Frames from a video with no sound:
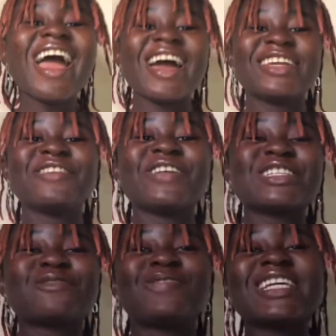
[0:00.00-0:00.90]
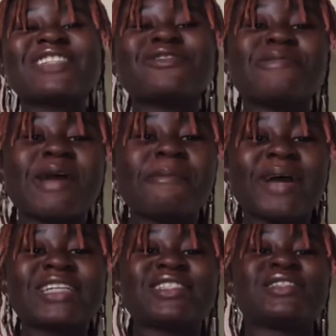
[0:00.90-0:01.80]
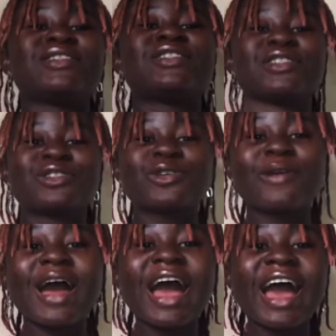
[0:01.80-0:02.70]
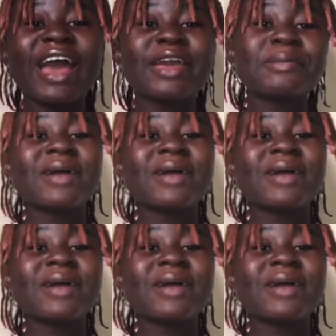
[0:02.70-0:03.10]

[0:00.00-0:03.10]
Anyways, please remember to subscribe,